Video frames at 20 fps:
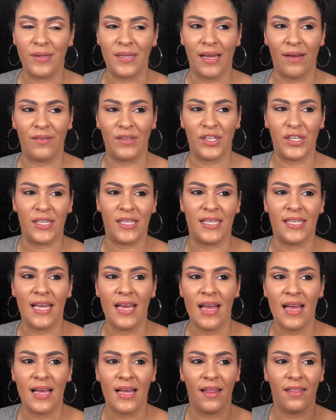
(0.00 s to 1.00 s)
I was just
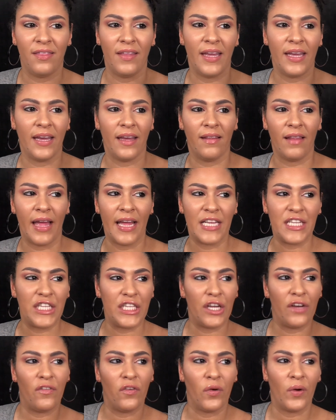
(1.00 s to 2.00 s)
thinking like
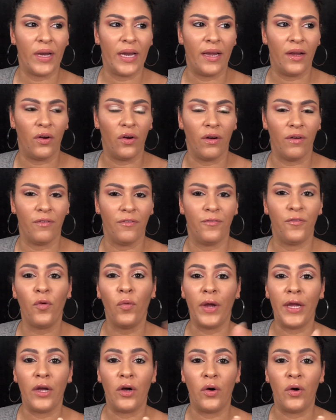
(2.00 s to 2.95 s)
silvery or foil